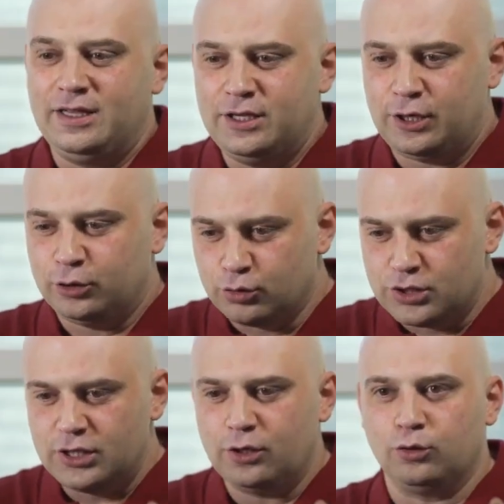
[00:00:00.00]
By
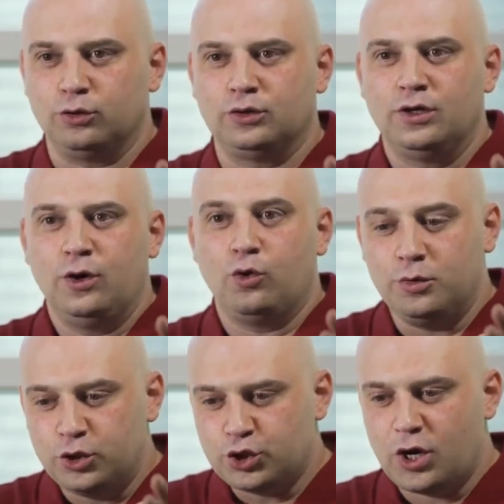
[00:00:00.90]
thinking so, they
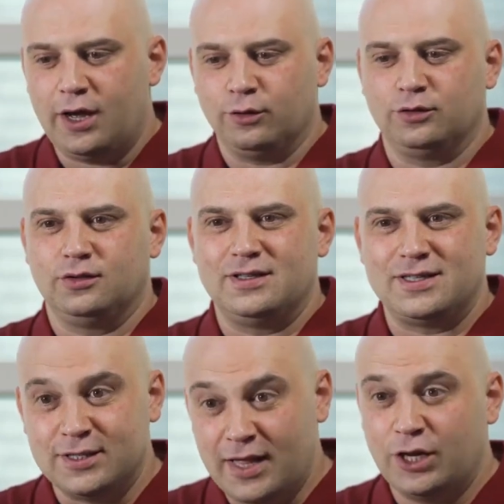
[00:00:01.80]
diminish the
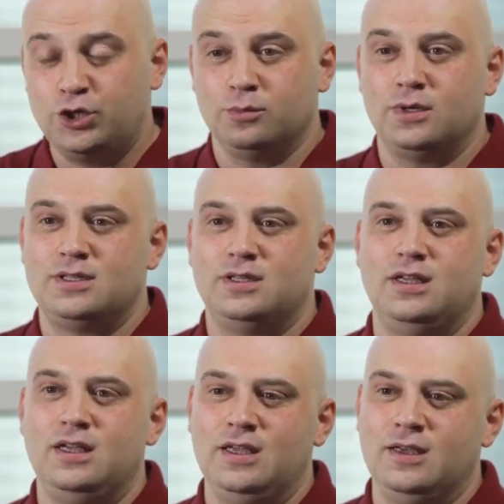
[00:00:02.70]
importance and
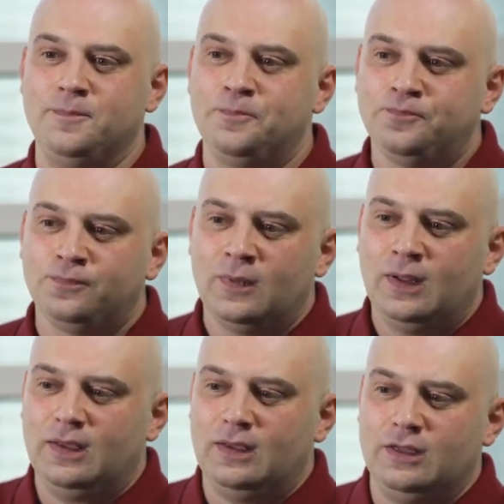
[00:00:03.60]
ability of
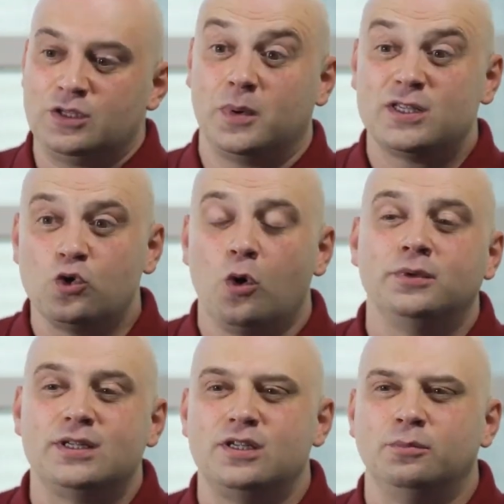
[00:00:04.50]
blockchain and
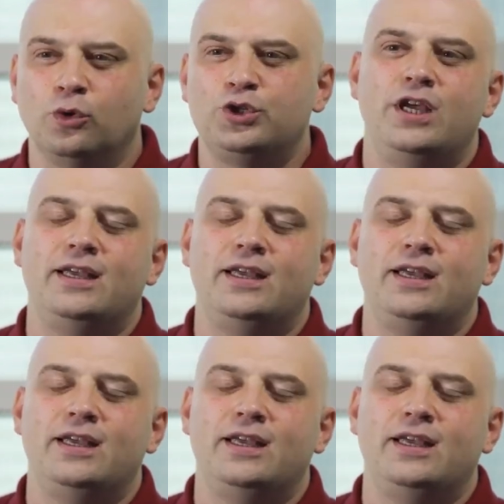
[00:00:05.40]
cryptocurrency